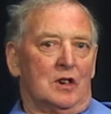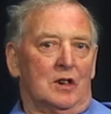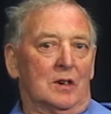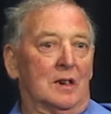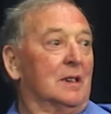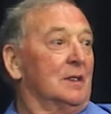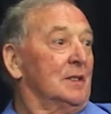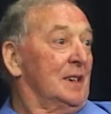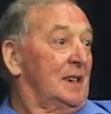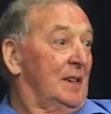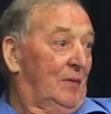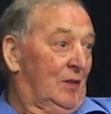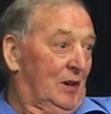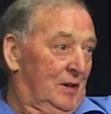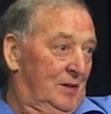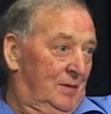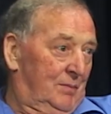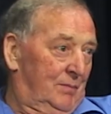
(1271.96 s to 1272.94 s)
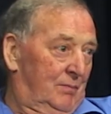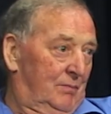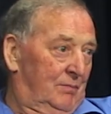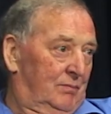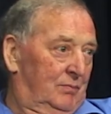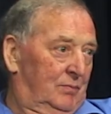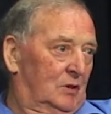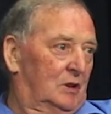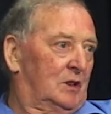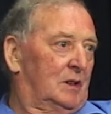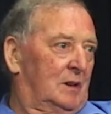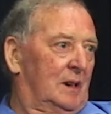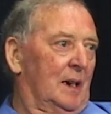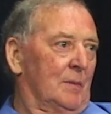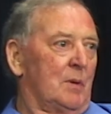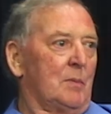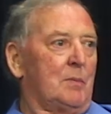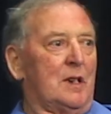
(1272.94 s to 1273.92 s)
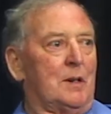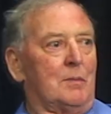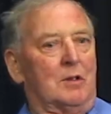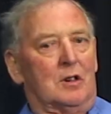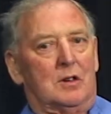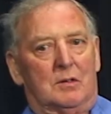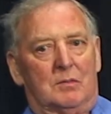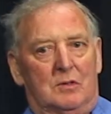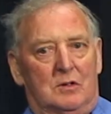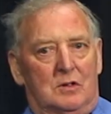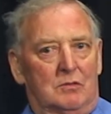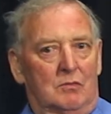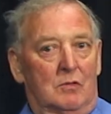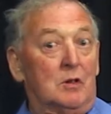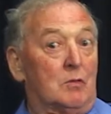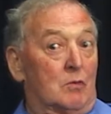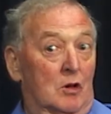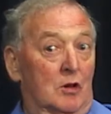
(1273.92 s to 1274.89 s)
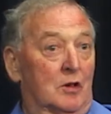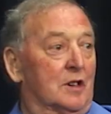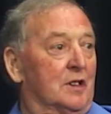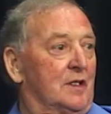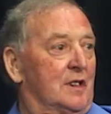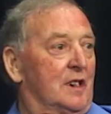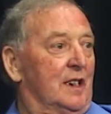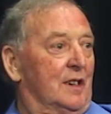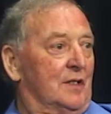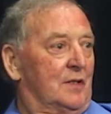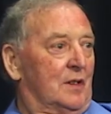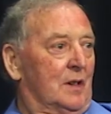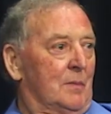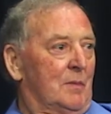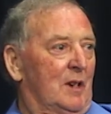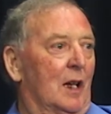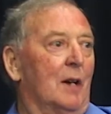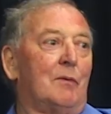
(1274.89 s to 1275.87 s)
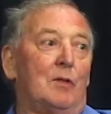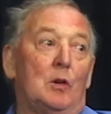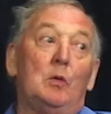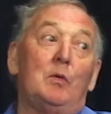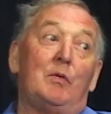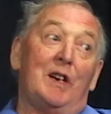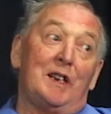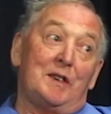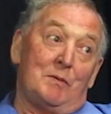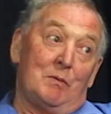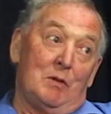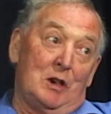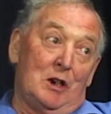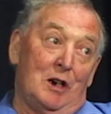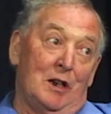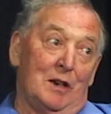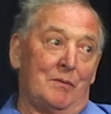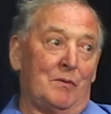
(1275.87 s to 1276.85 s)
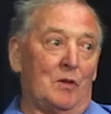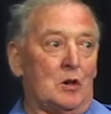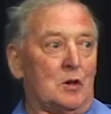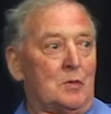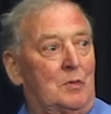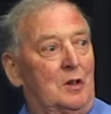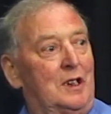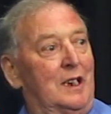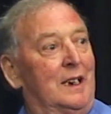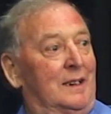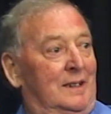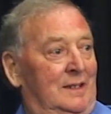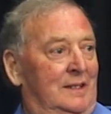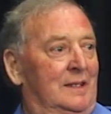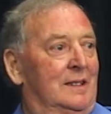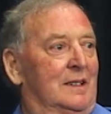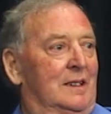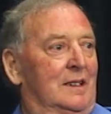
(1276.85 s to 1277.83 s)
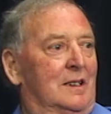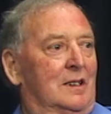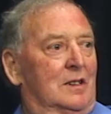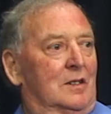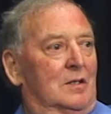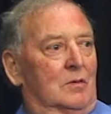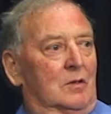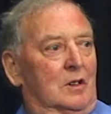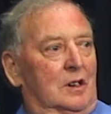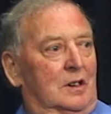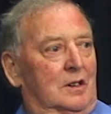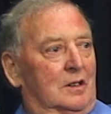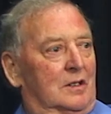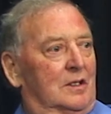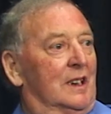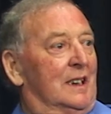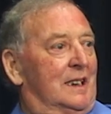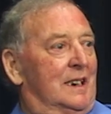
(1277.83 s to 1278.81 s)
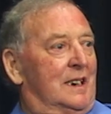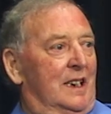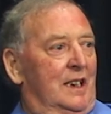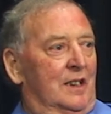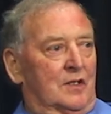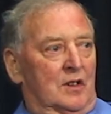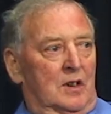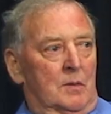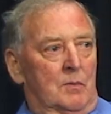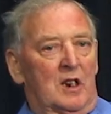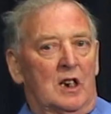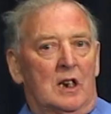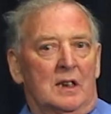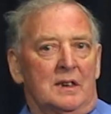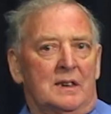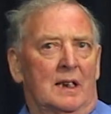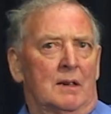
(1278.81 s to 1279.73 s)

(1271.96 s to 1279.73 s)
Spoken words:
It's a different type of people. We'd run this Taste of the Midlands. A food festival we called it first, but then we said the Taste of the Midlands.